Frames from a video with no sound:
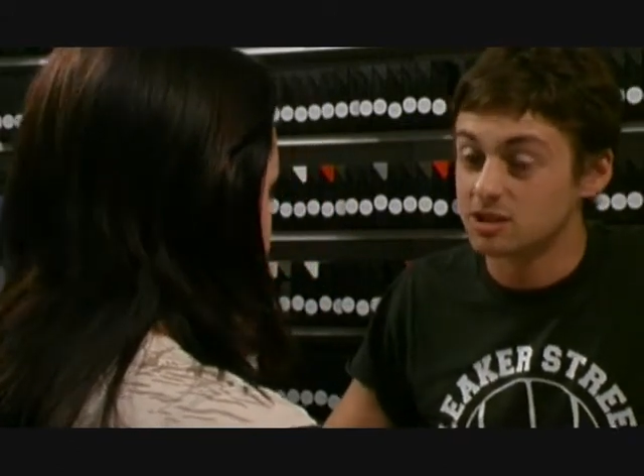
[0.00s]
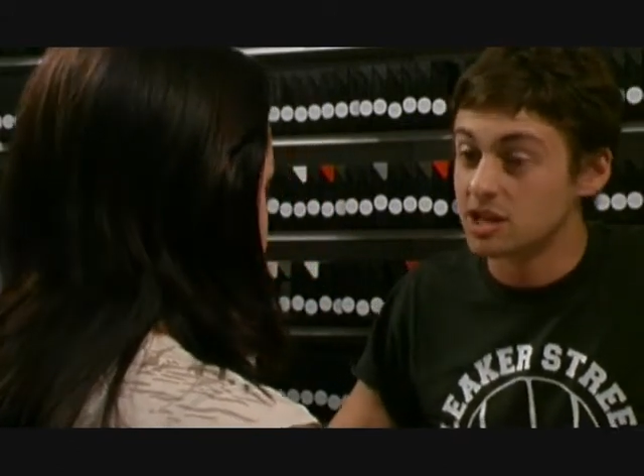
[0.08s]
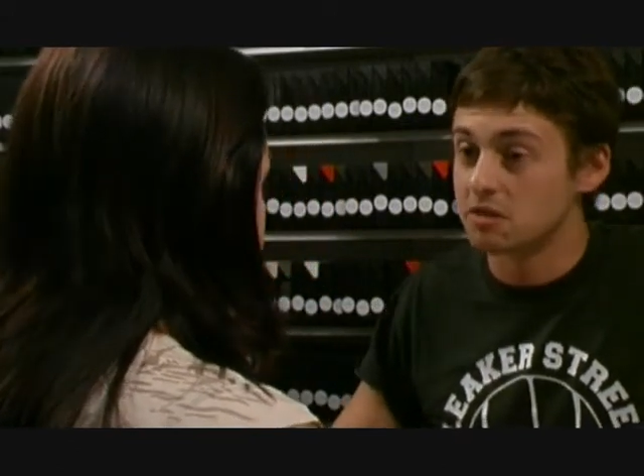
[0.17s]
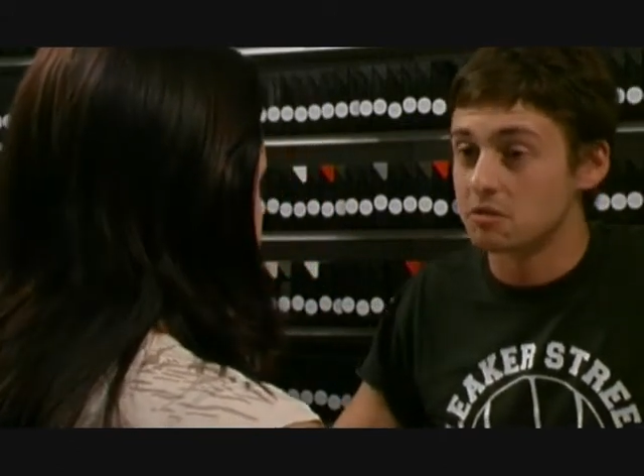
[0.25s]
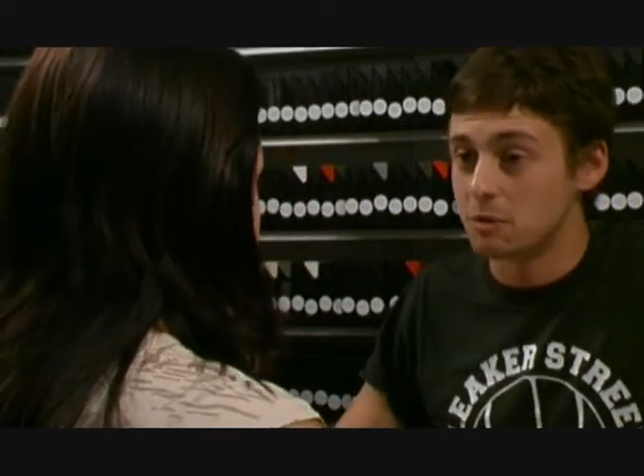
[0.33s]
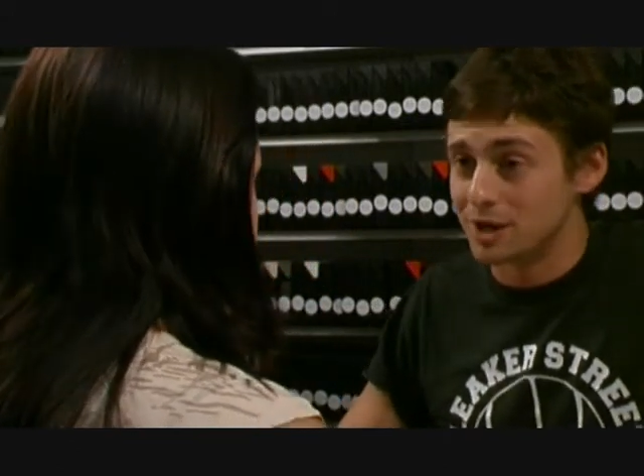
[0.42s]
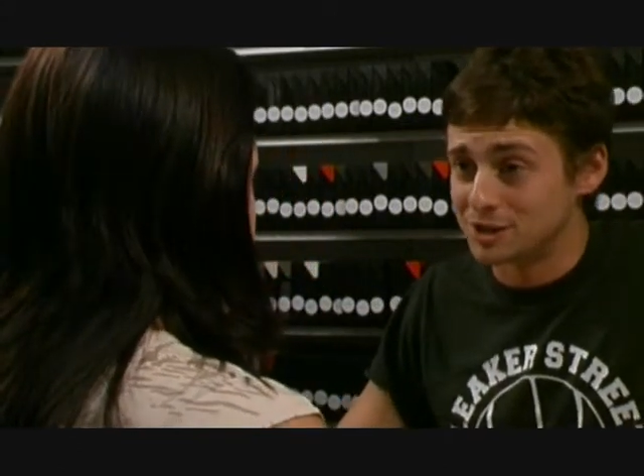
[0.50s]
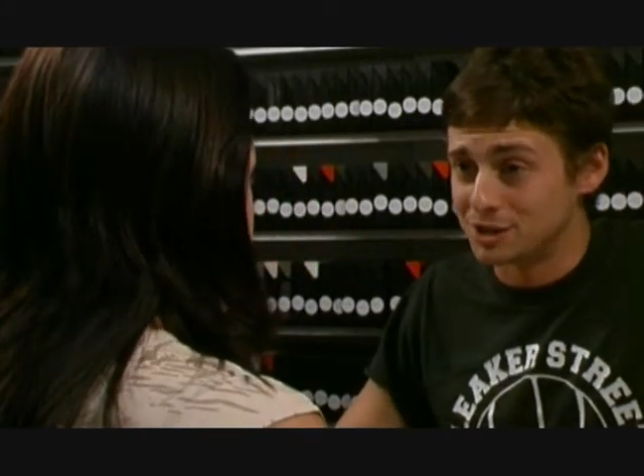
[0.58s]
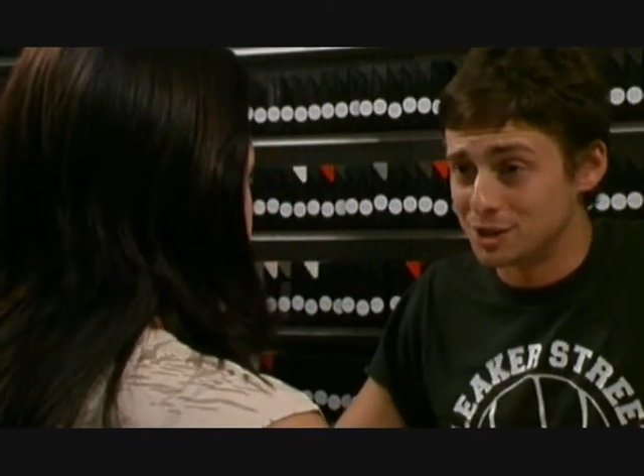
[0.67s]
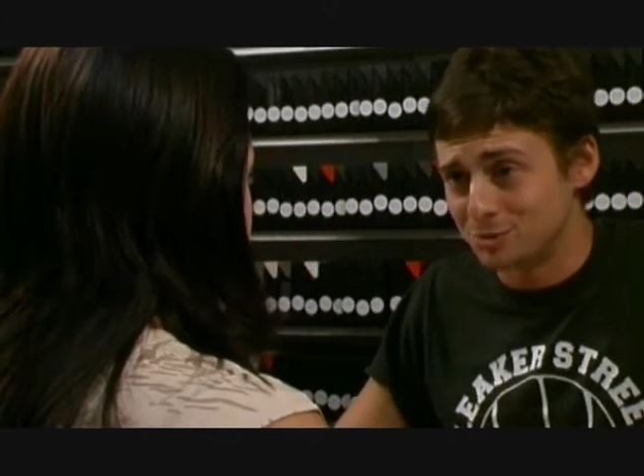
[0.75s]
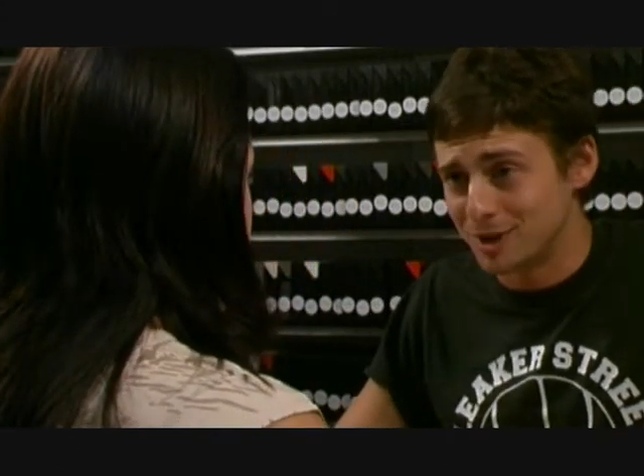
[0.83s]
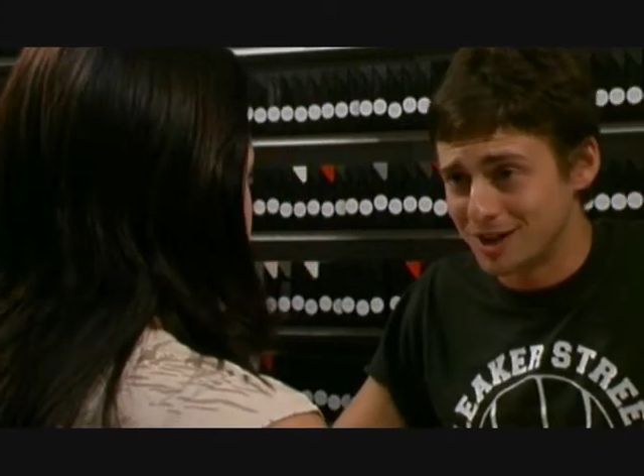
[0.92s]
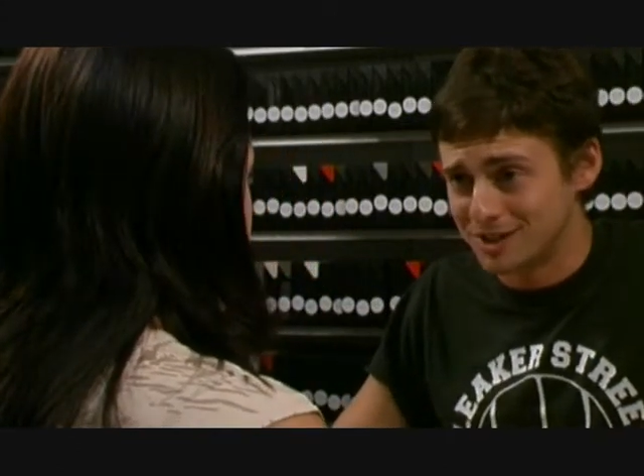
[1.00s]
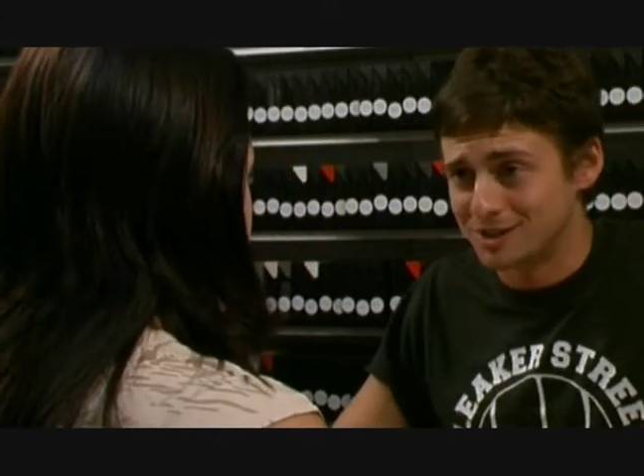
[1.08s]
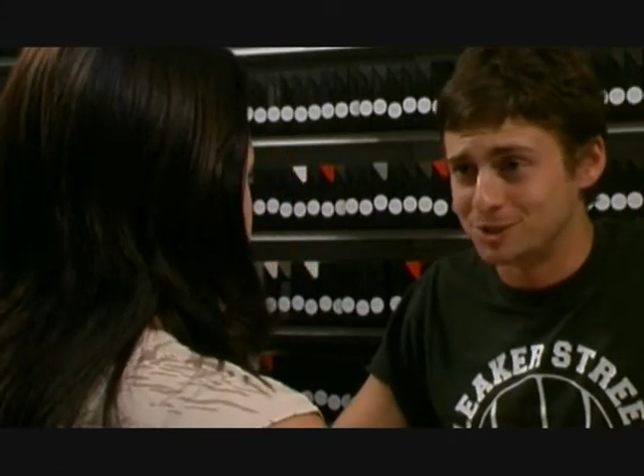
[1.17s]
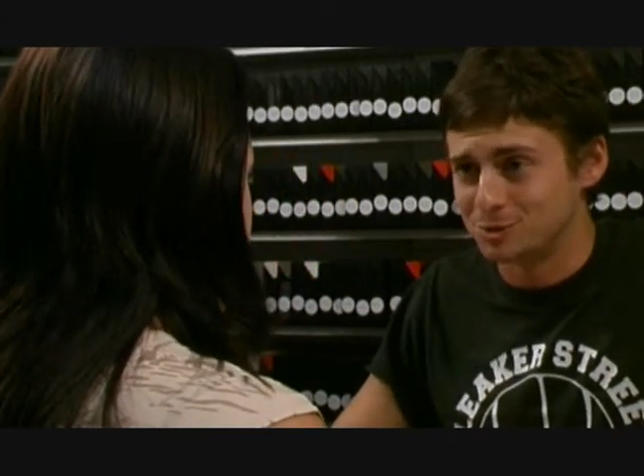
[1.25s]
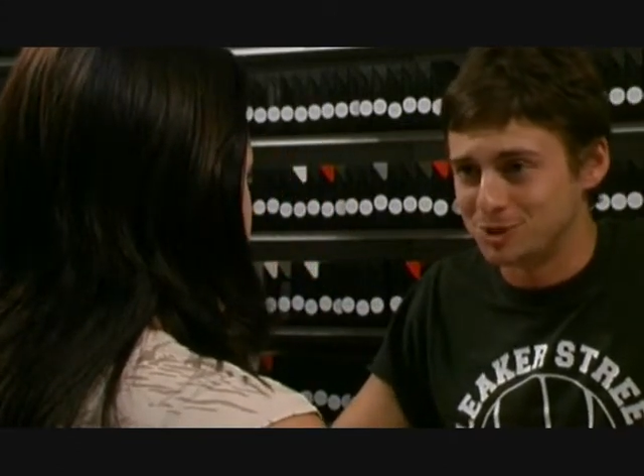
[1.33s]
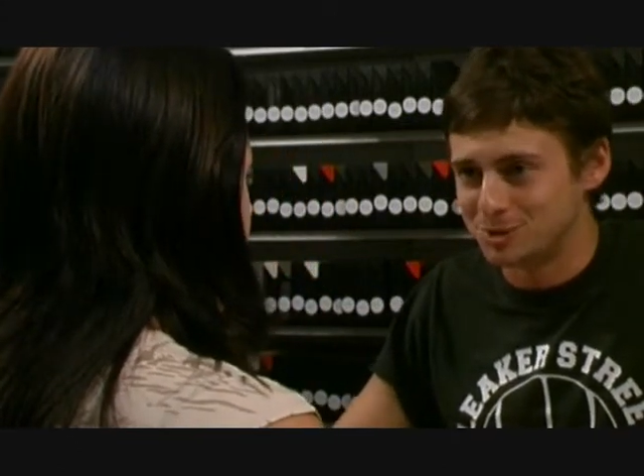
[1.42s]
there that are
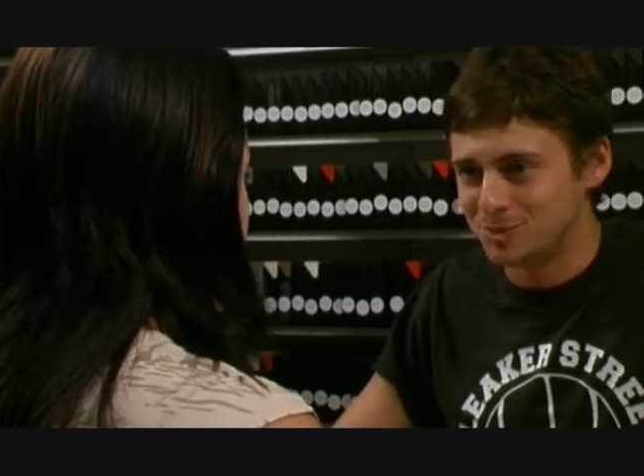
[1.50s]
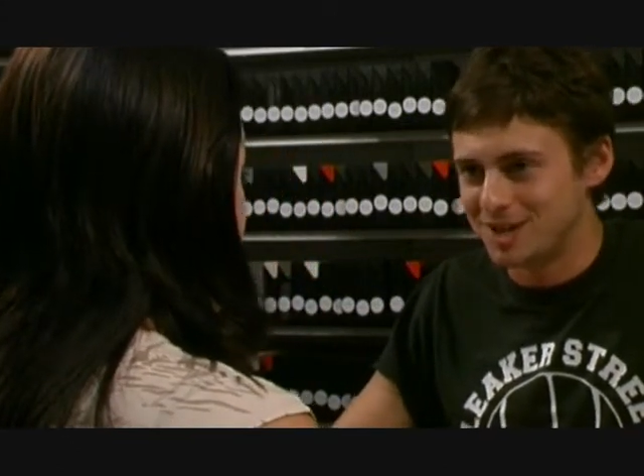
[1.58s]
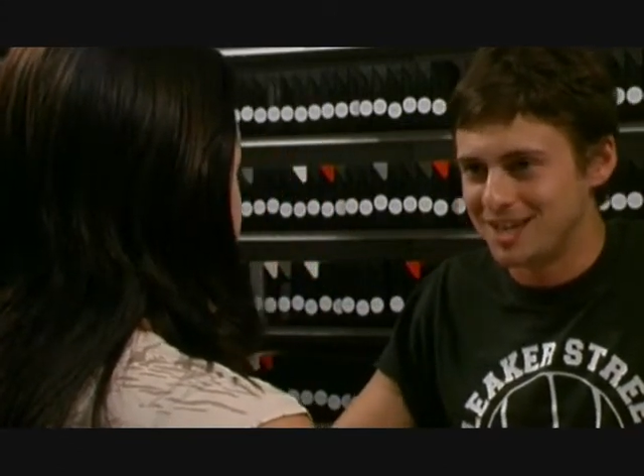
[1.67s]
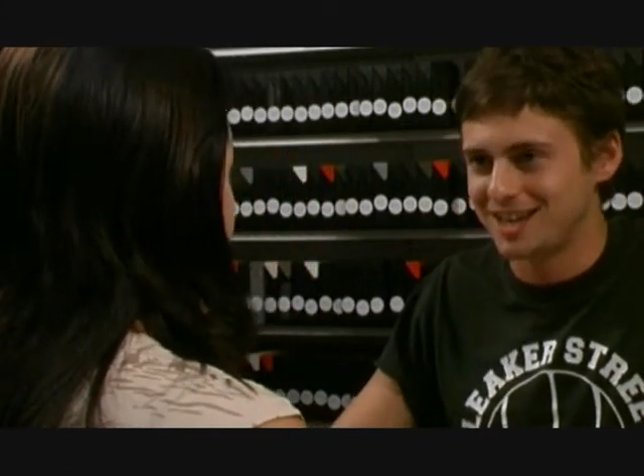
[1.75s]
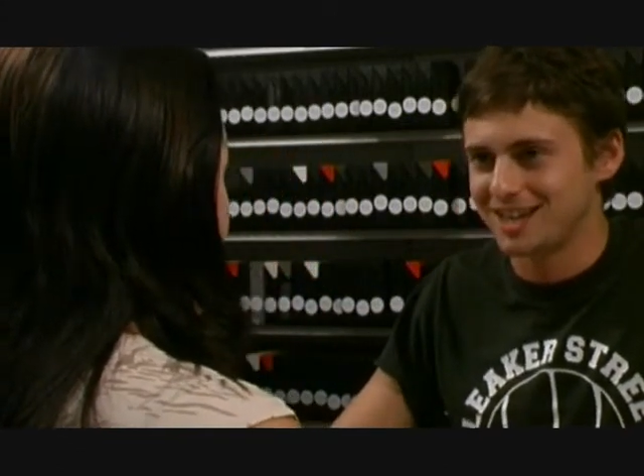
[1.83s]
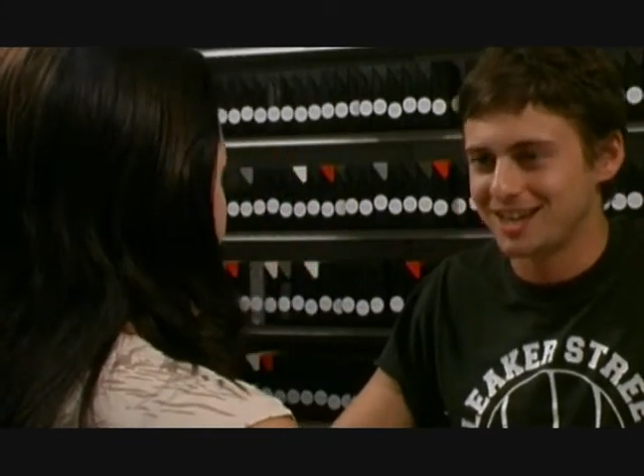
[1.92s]
willing to help out.